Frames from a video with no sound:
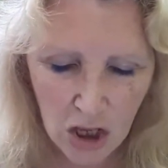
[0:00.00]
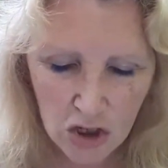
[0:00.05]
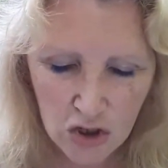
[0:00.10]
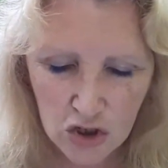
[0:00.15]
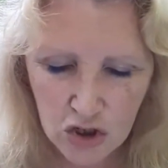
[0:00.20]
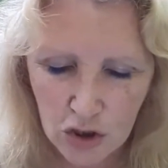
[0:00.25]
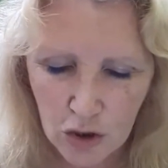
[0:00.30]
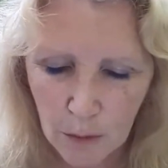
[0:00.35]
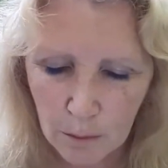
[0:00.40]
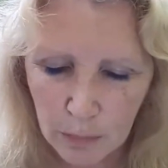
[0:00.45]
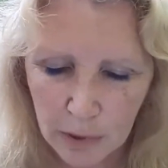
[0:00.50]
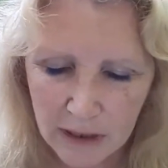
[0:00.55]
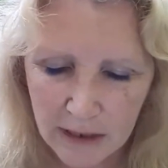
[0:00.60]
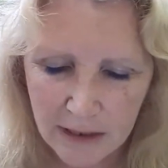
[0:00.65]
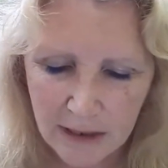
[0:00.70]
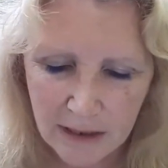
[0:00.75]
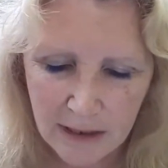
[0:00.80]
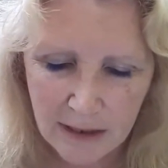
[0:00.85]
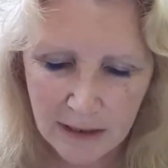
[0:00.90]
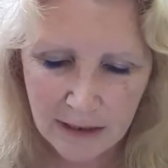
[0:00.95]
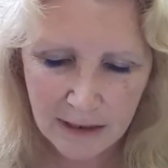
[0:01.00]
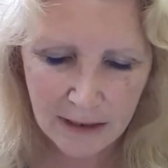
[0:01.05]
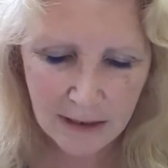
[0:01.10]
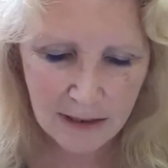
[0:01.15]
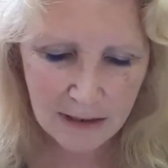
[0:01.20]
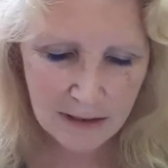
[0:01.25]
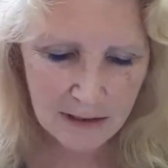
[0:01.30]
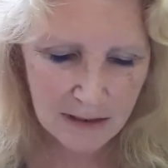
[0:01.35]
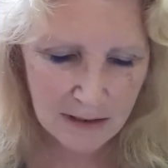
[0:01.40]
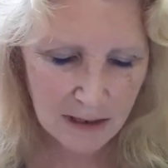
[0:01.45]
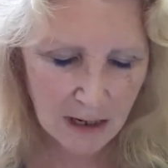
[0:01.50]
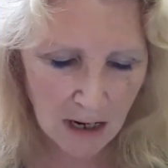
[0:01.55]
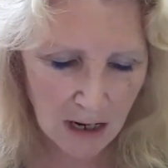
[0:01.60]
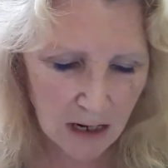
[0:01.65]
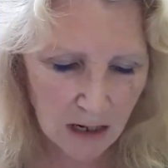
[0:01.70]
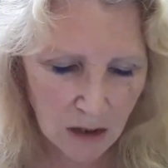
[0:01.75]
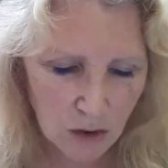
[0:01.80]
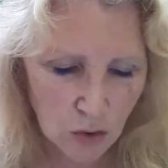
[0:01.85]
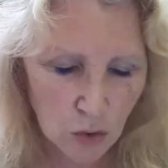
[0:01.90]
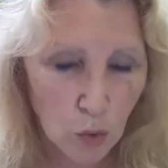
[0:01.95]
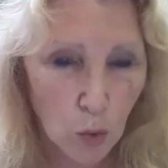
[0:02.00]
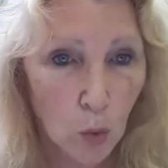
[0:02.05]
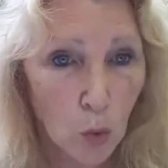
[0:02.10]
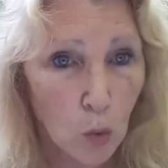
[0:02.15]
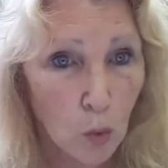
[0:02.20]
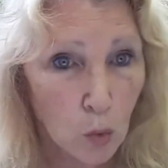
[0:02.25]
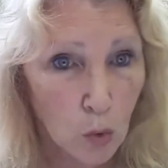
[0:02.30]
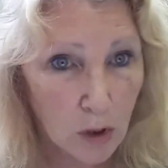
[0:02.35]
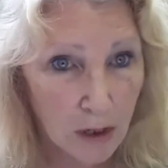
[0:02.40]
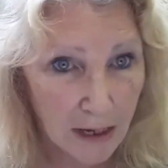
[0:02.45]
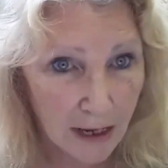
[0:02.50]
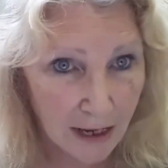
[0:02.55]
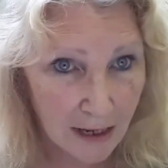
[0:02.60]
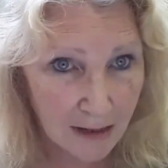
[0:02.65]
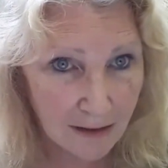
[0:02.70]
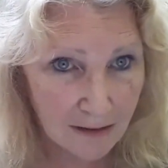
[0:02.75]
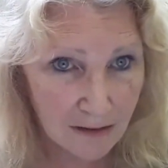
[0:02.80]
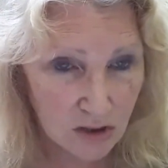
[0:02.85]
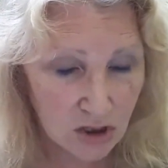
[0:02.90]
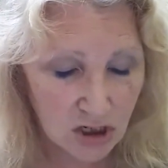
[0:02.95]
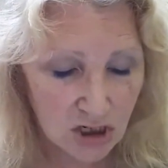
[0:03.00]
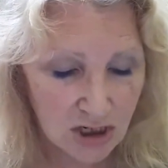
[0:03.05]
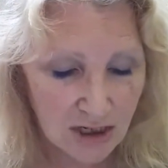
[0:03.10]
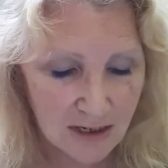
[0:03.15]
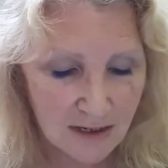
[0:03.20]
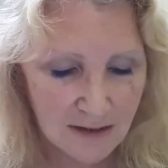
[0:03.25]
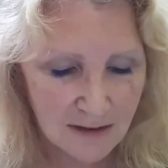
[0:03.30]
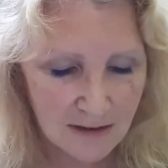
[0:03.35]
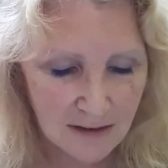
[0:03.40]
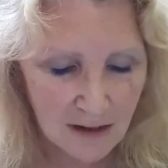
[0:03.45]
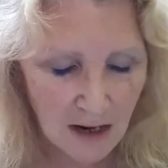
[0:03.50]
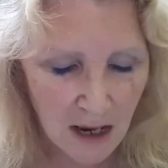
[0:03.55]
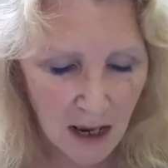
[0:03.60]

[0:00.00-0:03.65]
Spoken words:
to completely contain all energies